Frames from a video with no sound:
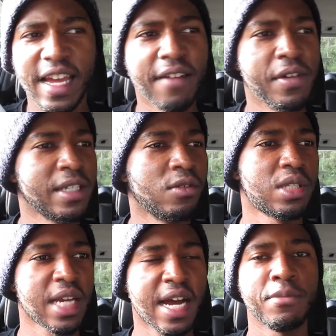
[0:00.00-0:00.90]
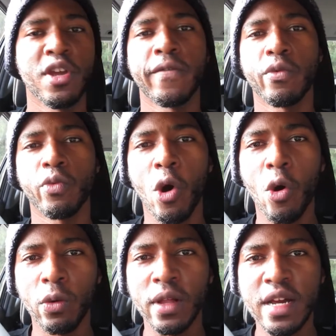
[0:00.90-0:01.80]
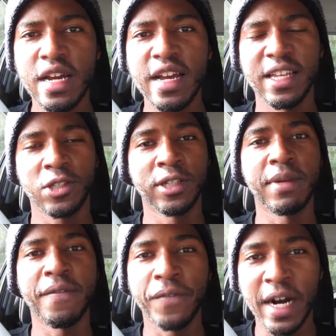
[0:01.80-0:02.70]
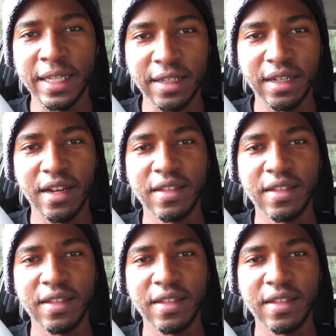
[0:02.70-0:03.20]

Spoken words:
every single time you have a role, it's going to be fun.